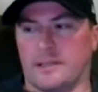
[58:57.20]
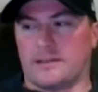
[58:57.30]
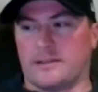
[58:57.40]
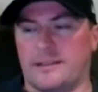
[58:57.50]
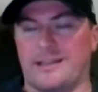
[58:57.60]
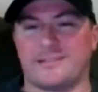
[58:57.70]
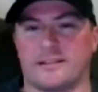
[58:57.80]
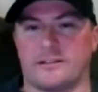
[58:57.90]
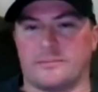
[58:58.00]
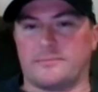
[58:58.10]
and and that's a
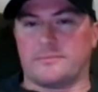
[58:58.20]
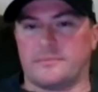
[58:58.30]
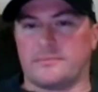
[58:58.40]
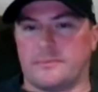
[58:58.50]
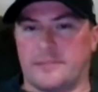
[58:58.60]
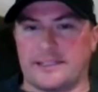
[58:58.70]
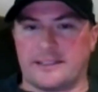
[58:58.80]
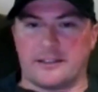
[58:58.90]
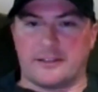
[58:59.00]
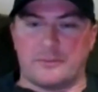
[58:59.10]
good that's
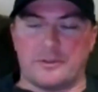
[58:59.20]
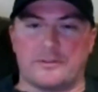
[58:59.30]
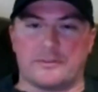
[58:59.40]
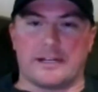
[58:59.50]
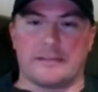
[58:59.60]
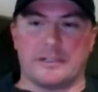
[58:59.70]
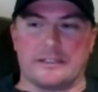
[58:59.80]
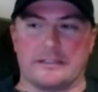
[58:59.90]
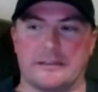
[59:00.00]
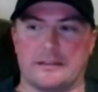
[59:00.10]
a good move in my
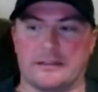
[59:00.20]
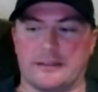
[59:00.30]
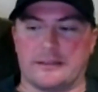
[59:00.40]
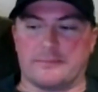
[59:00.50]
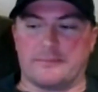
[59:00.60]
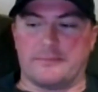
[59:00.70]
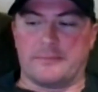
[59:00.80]
opinion. Um,